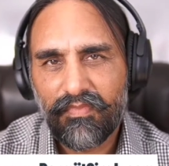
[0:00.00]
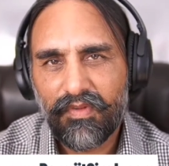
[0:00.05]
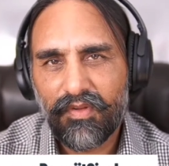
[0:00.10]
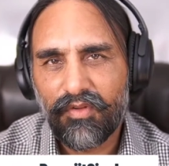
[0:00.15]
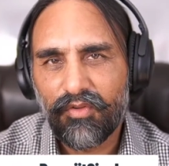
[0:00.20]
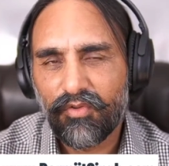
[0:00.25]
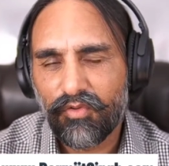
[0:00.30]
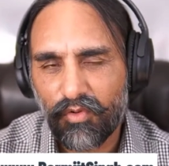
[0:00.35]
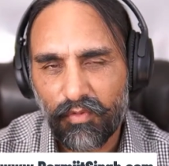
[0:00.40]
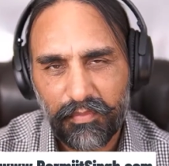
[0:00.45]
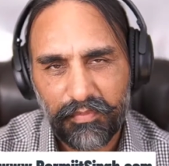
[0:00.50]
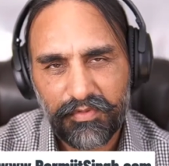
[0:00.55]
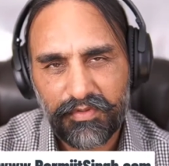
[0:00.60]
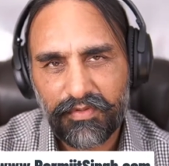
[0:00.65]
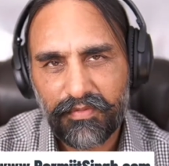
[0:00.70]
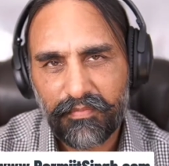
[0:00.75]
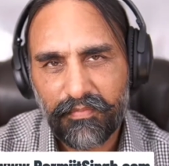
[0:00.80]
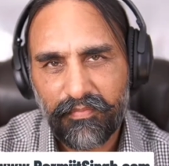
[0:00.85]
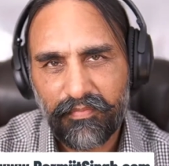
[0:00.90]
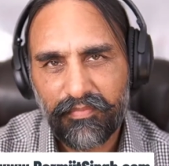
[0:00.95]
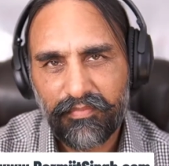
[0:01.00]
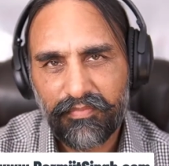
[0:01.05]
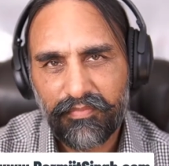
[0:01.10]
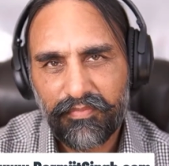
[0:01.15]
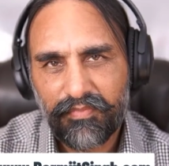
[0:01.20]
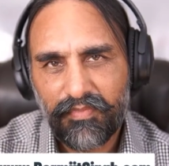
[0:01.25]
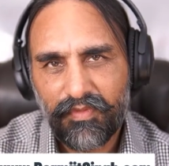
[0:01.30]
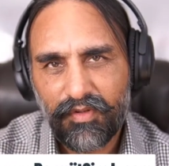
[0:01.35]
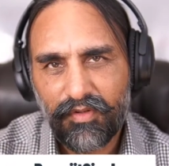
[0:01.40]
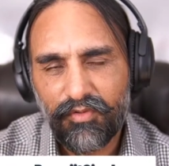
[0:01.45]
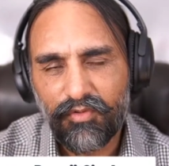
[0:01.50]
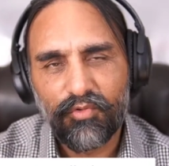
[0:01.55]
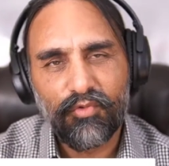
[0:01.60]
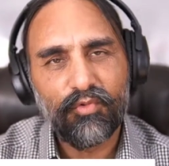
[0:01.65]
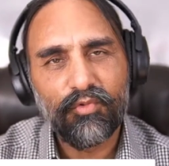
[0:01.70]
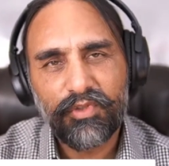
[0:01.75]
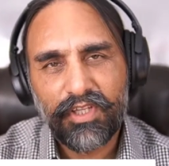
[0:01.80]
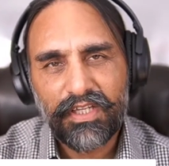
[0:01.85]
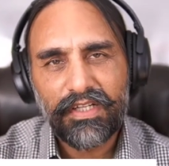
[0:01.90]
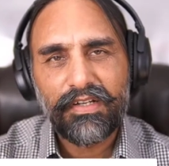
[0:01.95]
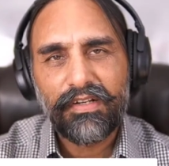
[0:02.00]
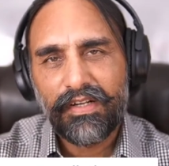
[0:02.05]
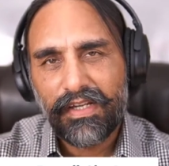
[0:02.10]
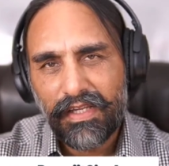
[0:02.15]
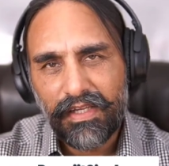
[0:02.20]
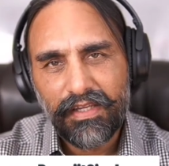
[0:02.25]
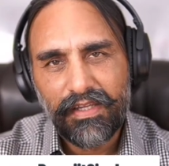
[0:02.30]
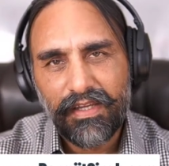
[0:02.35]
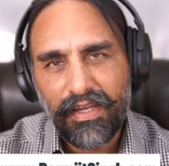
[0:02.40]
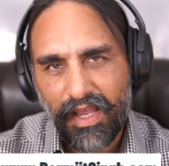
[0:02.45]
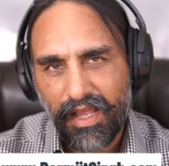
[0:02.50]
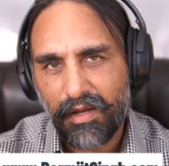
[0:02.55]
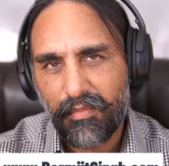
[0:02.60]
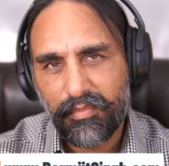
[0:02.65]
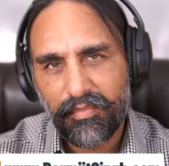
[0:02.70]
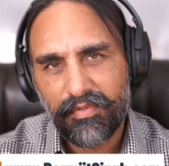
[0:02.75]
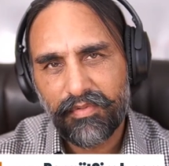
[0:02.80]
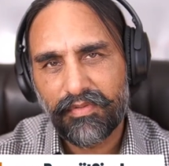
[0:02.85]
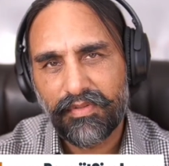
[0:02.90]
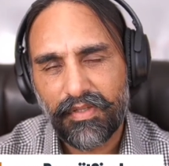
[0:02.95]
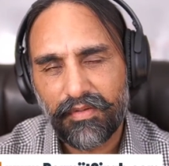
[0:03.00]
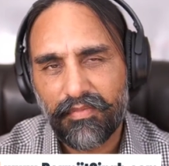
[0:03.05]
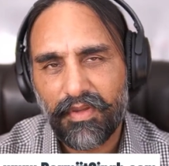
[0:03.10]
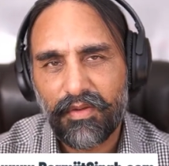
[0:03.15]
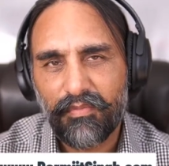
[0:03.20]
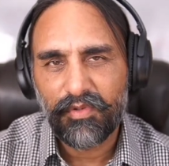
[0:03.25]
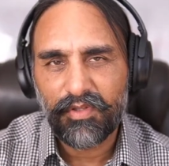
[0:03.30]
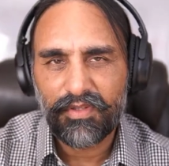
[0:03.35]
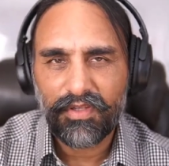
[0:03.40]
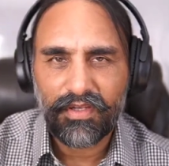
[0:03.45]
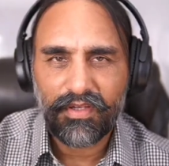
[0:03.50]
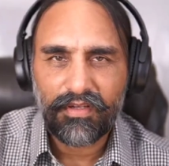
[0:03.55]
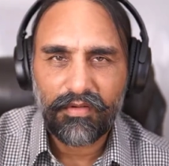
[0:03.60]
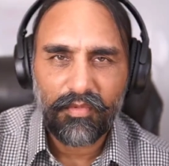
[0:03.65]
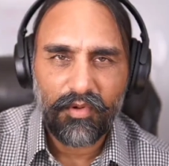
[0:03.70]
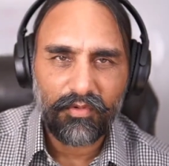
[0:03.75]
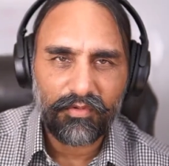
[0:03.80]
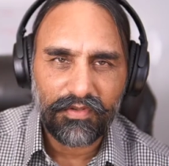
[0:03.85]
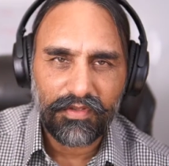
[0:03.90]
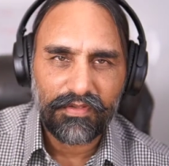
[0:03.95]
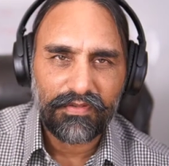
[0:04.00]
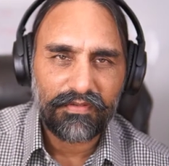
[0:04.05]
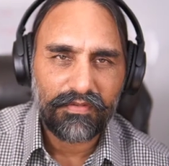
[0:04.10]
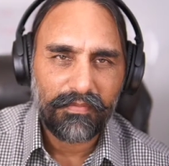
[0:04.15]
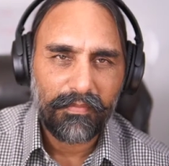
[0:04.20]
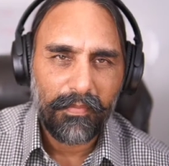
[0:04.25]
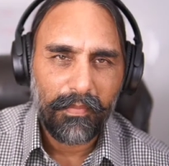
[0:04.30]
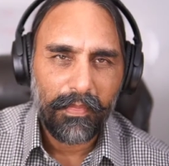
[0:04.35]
groups? Do they really help the way we think about this?